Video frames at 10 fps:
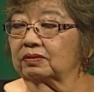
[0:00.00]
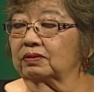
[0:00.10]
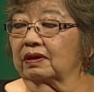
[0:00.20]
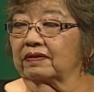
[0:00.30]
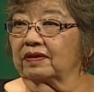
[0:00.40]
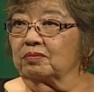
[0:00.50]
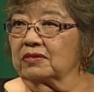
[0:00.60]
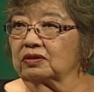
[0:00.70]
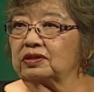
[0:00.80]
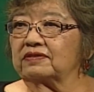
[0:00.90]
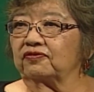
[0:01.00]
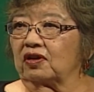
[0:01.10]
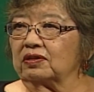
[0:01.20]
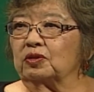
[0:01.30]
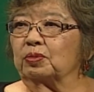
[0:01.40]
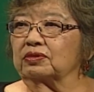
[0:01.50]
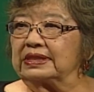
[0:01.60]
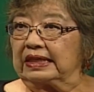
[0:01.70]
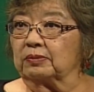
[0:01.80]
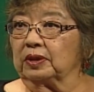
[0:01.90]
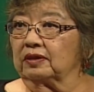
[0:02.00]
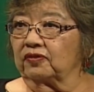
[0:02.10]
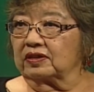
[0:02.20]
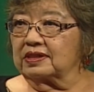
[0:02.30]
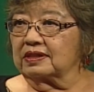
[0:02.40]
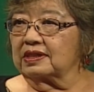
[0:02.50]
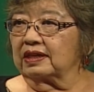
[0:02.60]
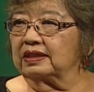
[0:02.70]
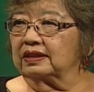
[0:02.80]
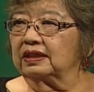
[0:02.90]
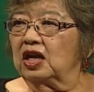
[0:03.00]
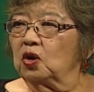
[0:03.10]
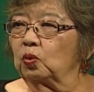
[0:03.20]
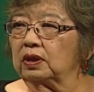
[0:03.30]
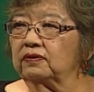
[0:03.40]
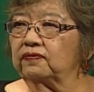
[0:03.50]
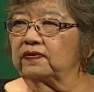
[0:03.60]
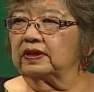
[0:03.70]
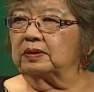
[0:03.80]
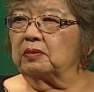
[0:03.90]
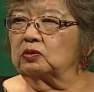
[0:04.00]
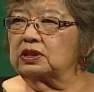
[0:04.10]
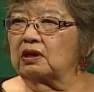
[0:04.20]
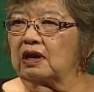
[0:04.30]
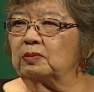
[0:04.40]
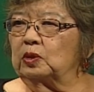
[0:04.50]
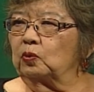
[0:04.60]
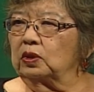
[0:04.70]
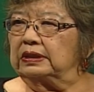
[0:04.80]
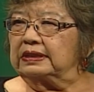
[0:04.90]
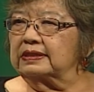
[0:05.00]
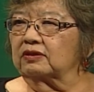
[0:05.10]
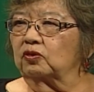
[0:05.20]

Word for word: who are the most vulnerable segment of our society. One of the most common one is the